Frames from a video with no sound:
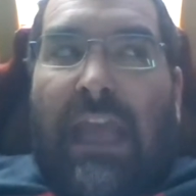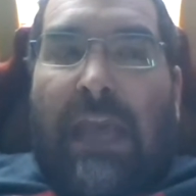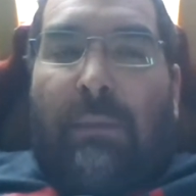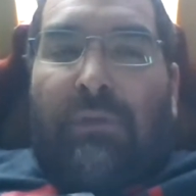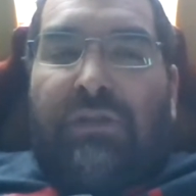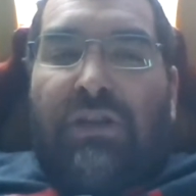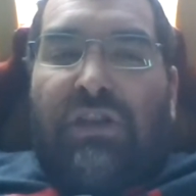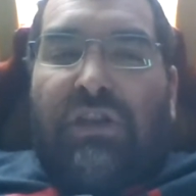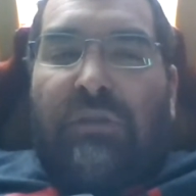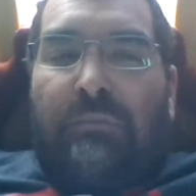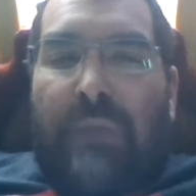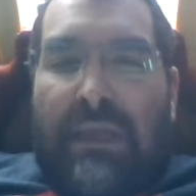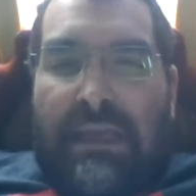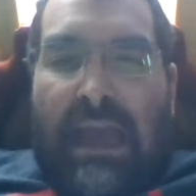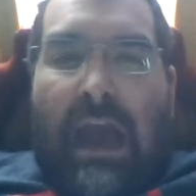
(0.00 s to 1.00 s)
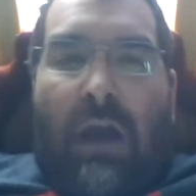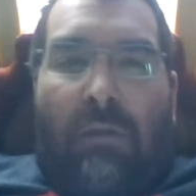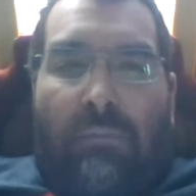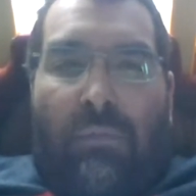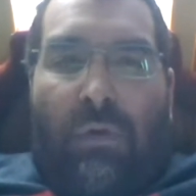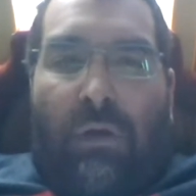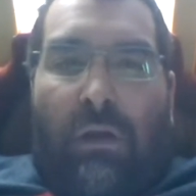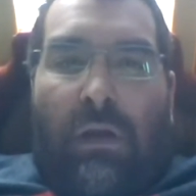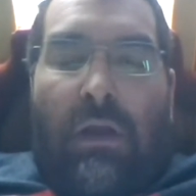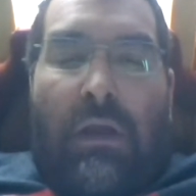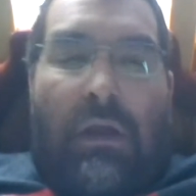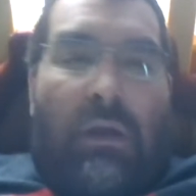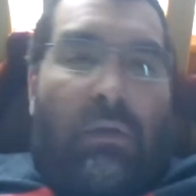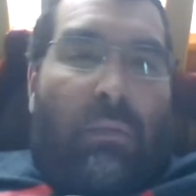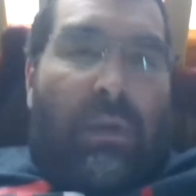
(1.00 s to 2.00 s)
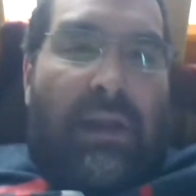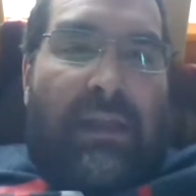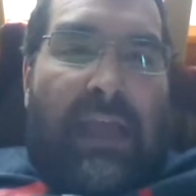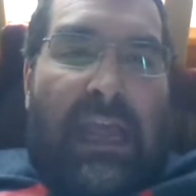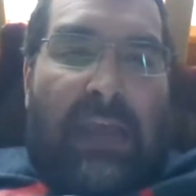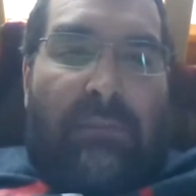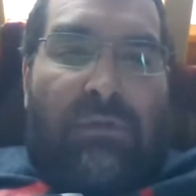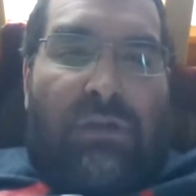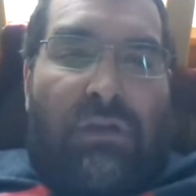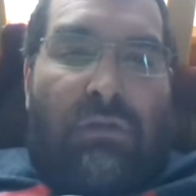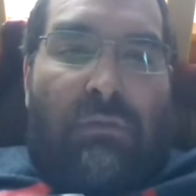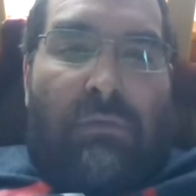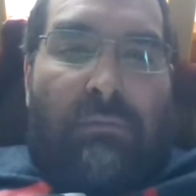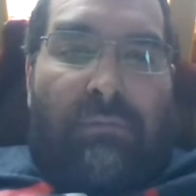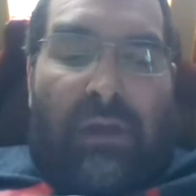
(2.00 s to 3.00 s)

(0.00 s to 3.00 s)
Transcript: able to speak out more when it came to